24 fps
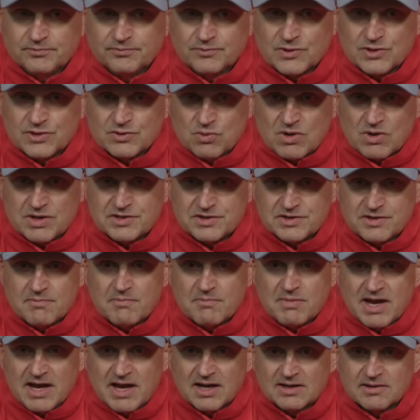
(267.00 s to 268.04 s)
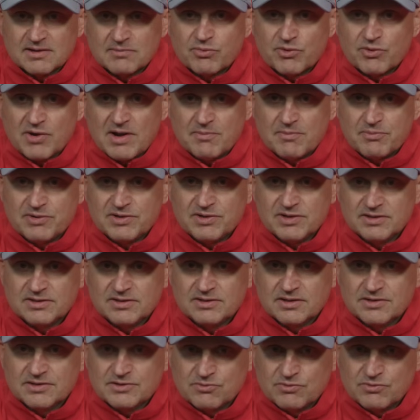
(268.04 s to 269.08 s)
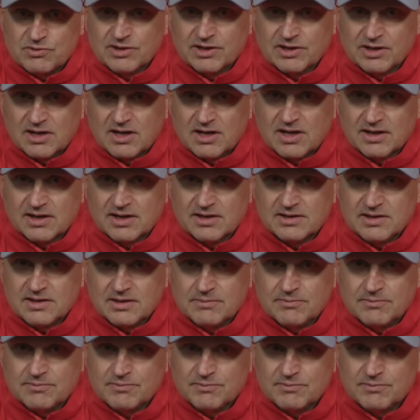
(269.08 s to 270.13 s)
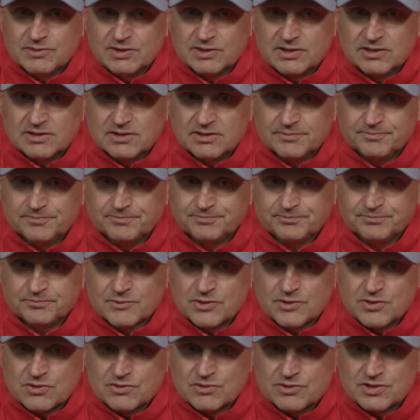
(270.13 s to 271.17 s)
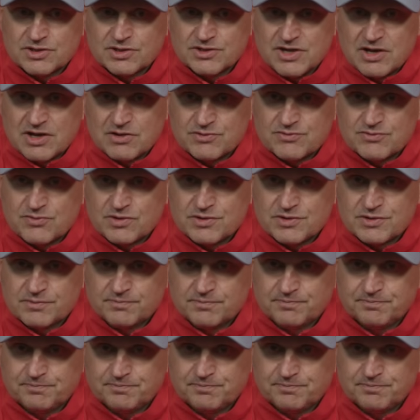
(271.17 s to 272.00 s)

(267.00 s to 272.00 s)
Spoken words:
Just watching them back in prep, that's a really good hockey team. So it's a good challenge for us.